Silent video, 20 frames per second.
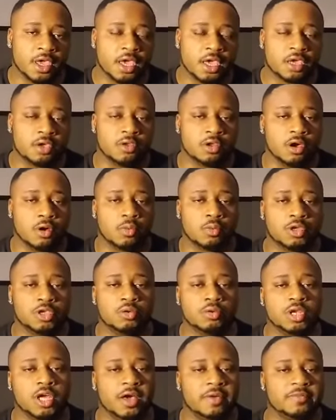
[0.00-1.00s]
When
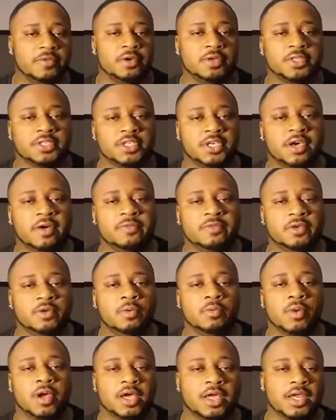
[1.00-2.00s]
you love yourself, you
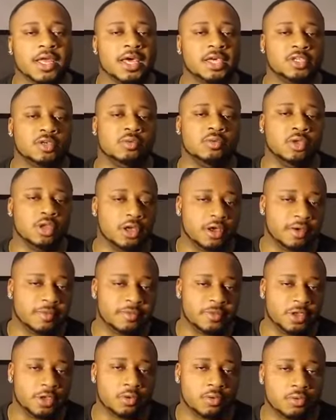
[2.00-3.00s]
recognize who love
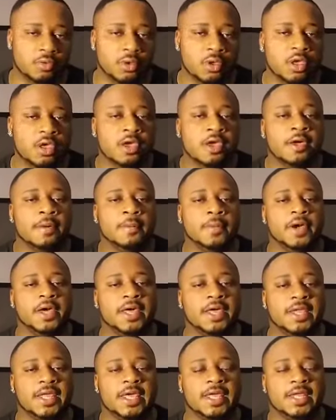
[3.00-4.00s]
you. But
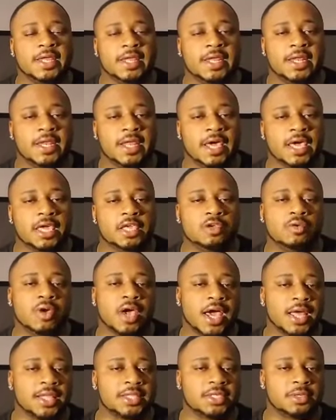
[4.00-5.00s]
at the end of the day, you
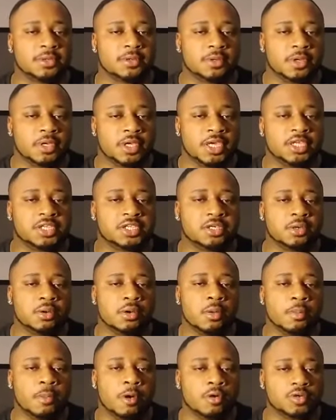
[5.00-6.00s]
have to get your
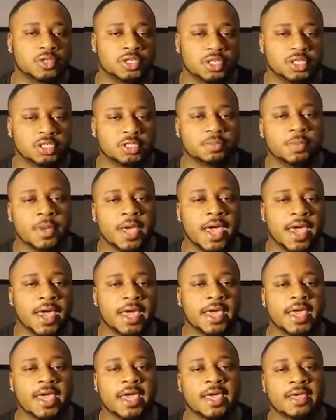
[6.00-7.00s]
emotions
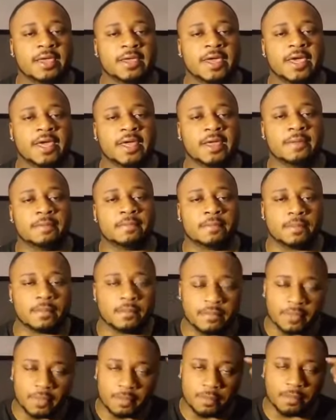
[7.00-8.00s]
back and get
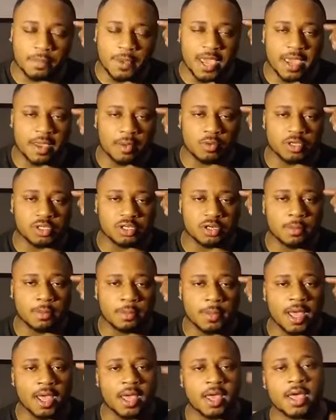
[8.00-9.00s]
back with your
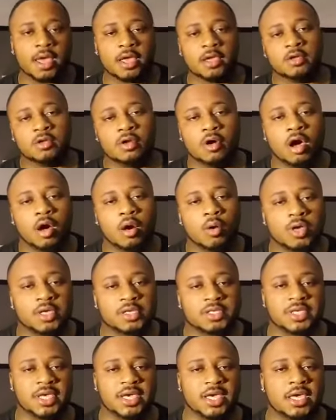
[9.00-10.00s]
mind. I always
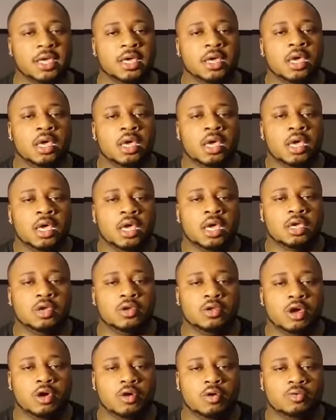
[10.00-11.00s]
say,
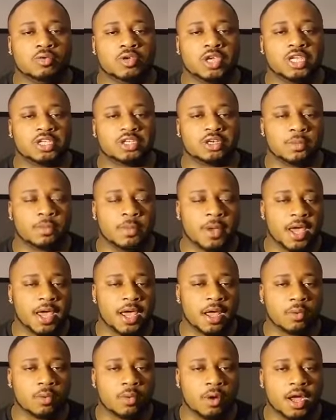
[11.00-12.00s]
get your
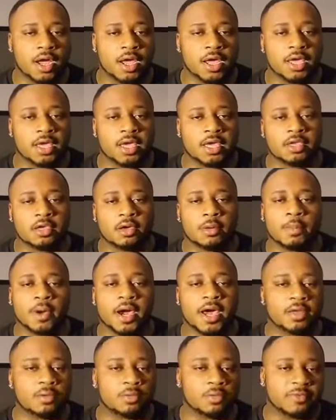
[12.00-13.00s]
mind right and your
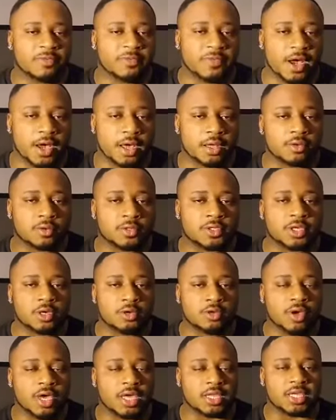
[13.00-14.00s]
body will follow. So
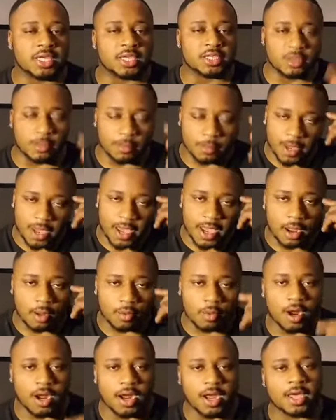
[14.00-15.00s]
you have to get your mind
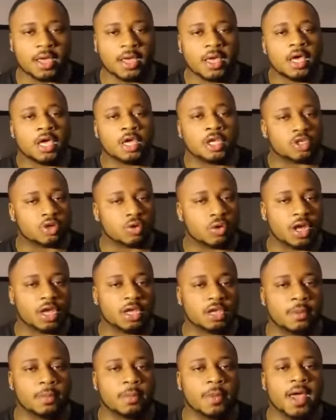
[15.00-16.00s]
right, train
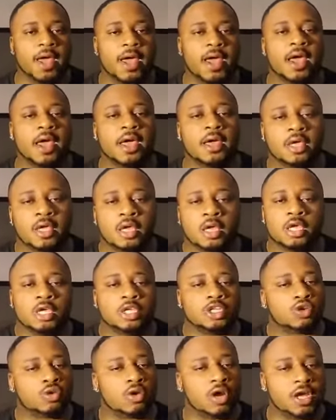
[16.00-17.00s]
your mind,
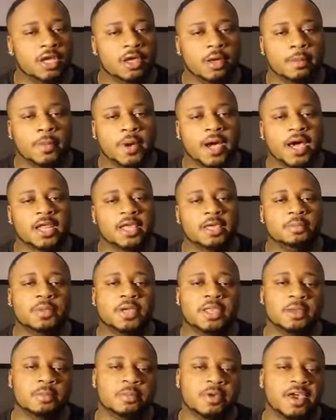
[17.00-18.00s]
train your body, be
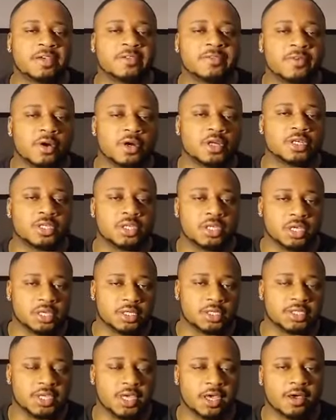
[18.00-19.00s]
the best version of
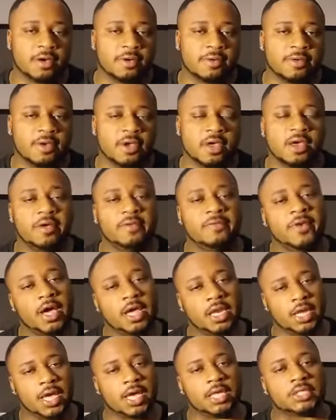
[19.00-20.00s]
yourself.
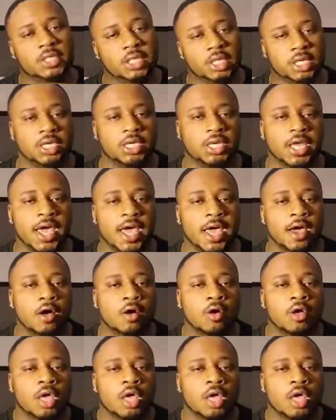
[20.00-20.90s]
Financially now,